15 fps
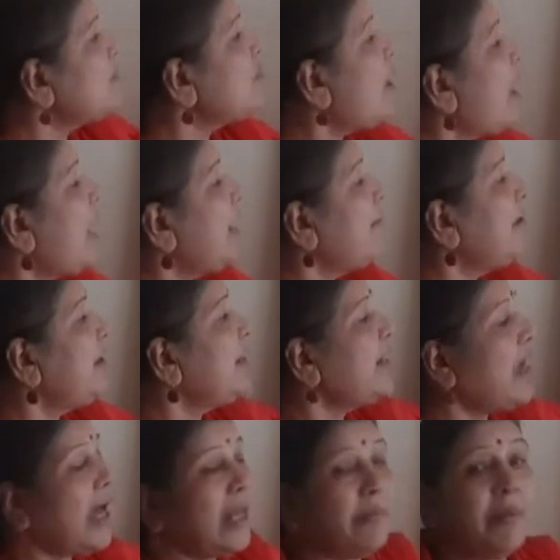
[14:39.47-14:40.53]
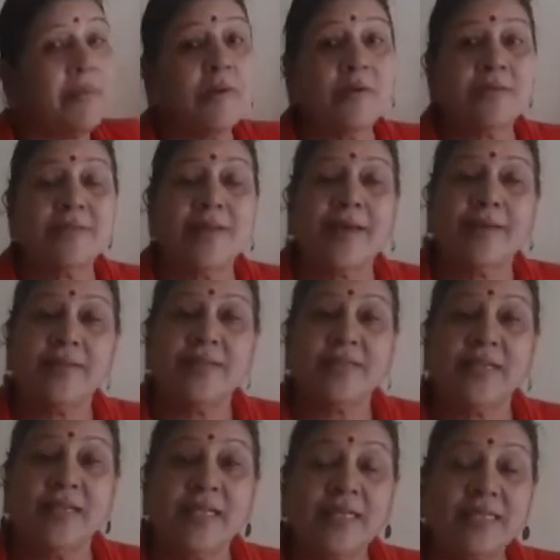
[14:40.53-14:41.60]
So R1 and RP, because they are in
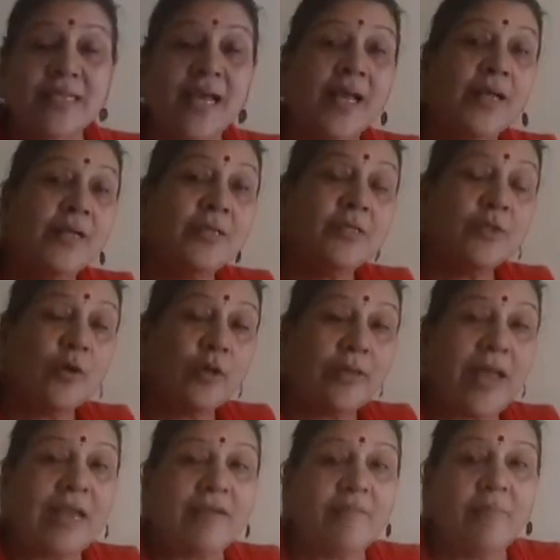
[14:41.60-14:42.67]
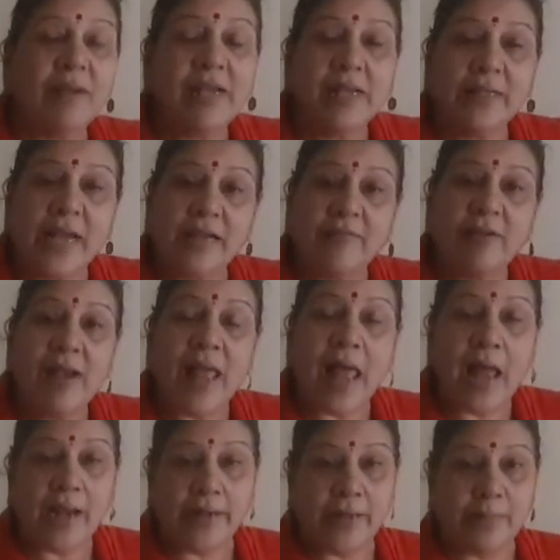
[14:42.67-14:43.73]
series, so that will
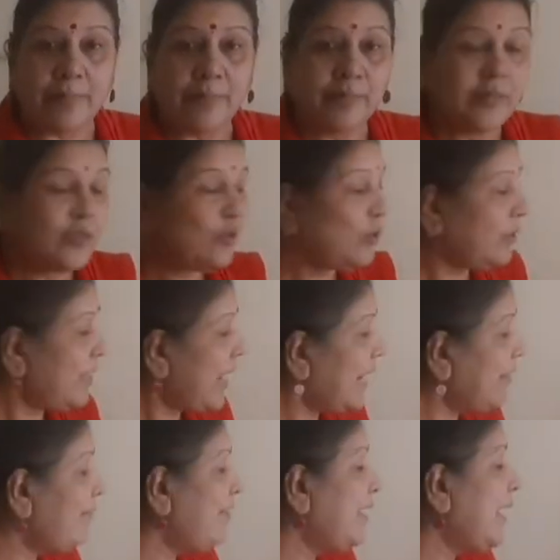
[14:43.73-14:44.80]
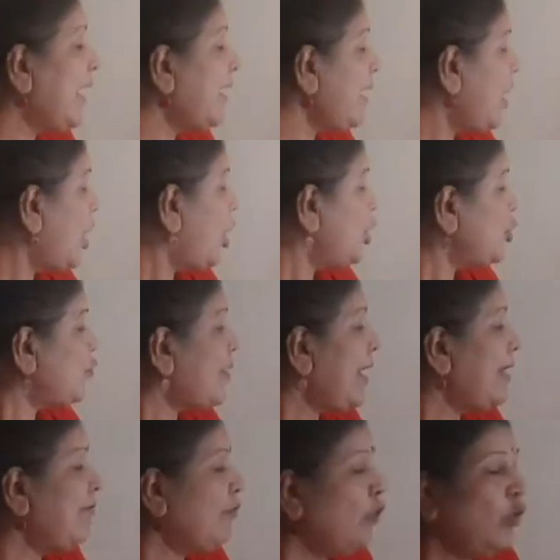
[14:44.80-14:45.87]
add up. So that we get
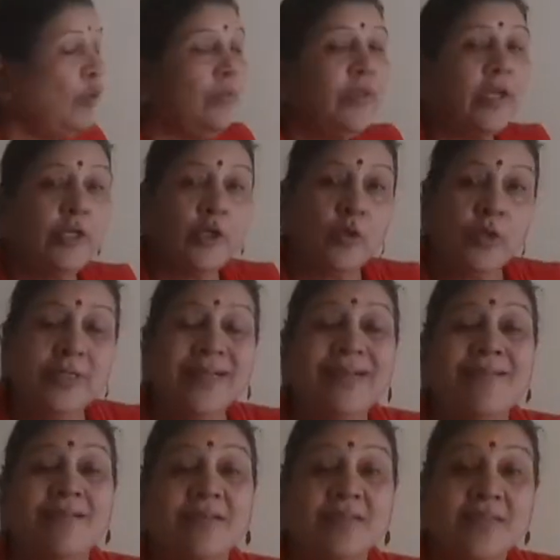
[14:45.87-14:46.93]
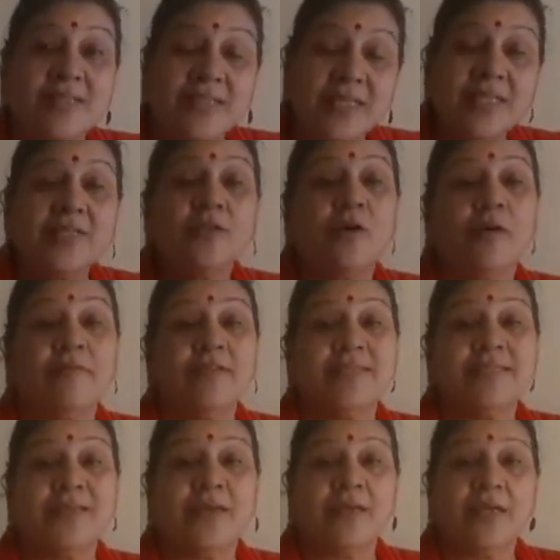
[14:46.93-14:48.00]
12 ohm. The total resistance of the
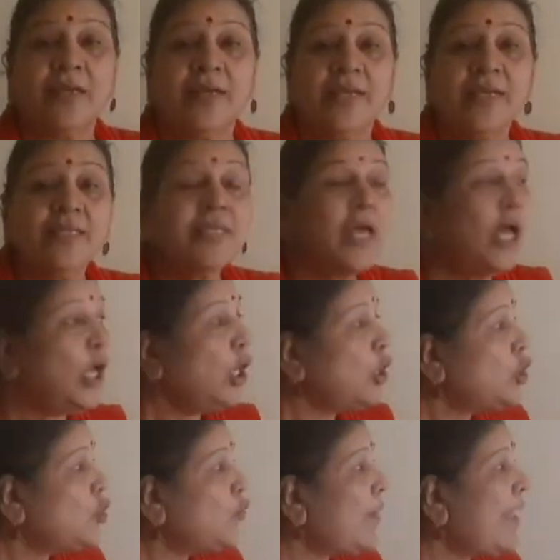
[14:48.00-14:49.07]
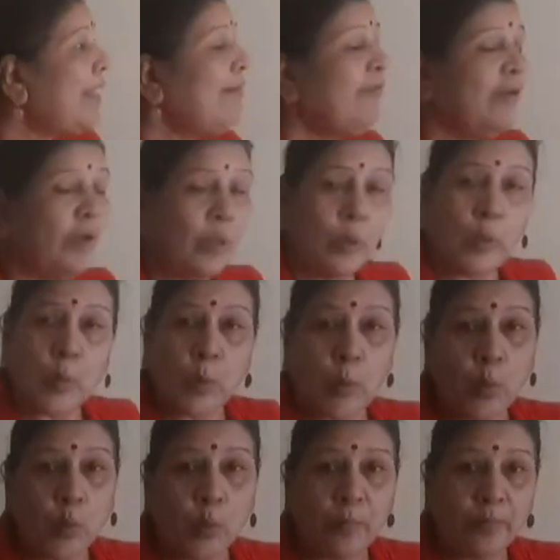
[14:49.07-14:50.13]
circuit is 12
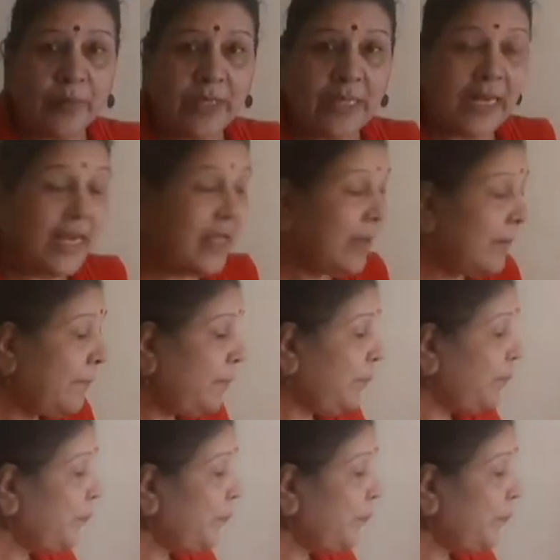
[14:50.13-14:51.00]
ohm. Clear?